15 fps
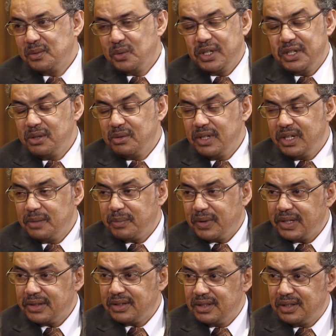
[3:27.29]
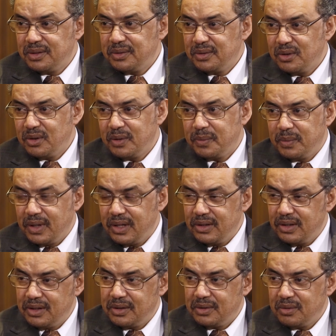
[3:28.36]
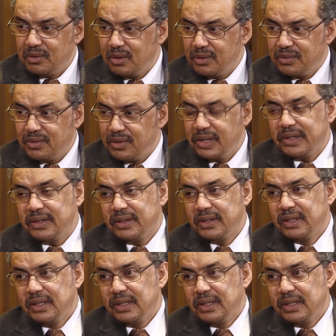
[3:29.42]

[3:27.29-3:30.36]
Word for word: when do you need a partner or brother or friend?